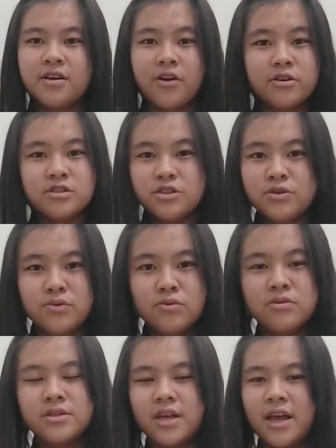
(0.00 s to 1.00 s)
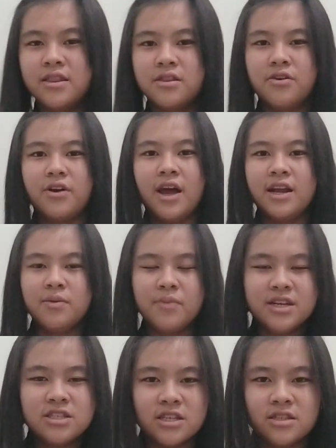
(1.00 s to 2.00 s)
cartoons and their
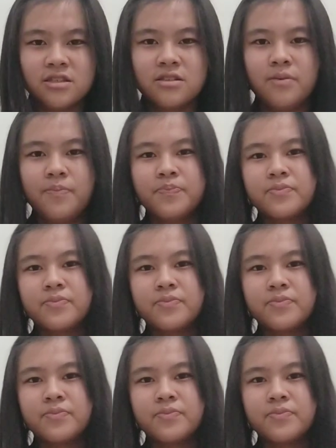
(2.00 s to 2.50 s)
animations.